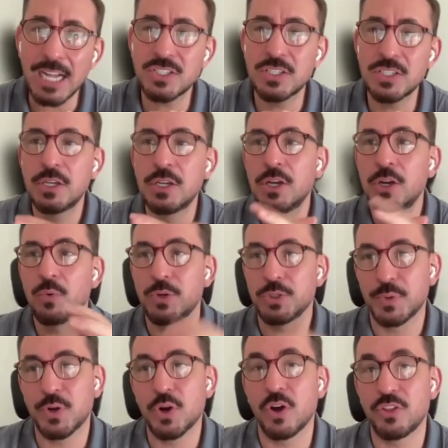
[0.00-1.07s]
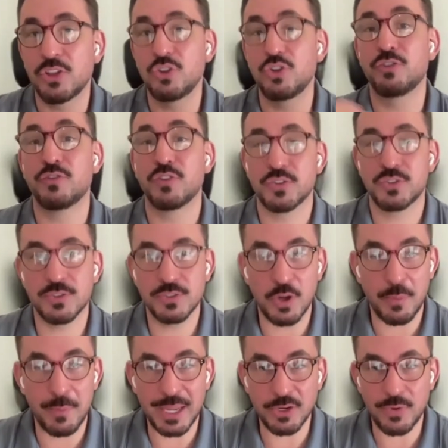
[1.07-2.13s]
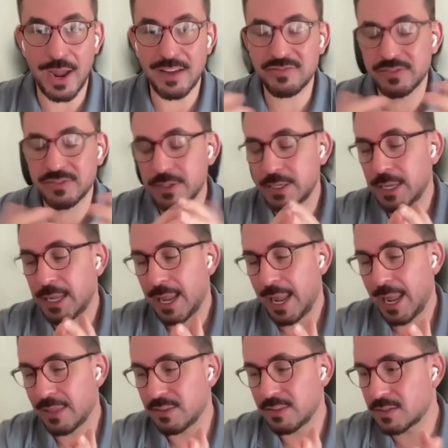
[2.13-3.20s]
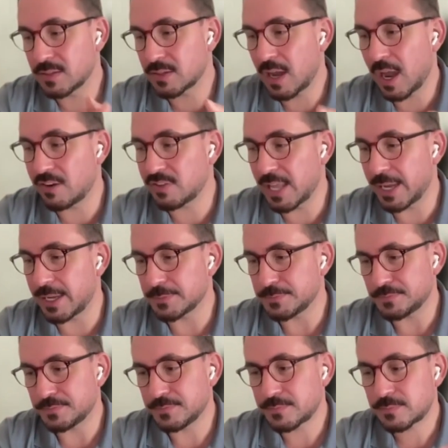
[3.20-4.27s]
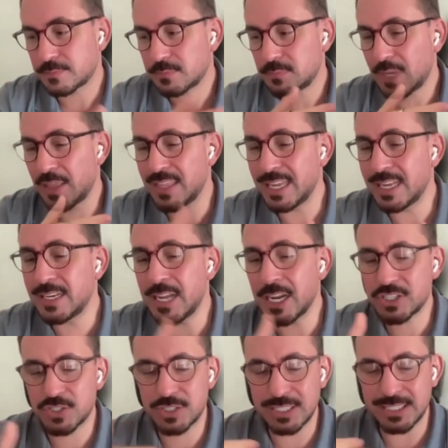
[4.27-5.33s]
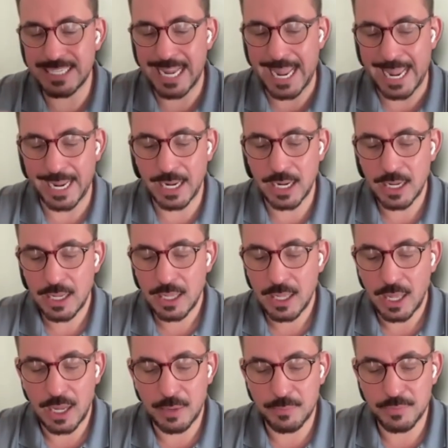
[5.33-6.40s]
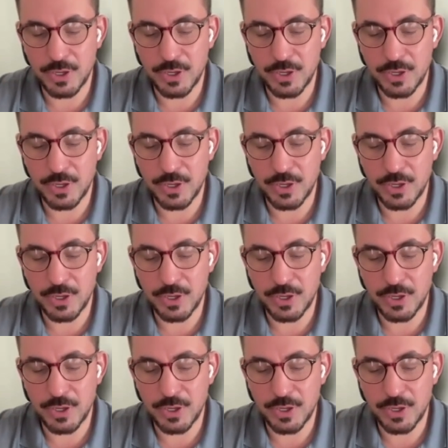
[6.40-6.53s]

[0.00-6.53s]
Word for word: index, which we call the universal domain graph. And this is kind of like the index today.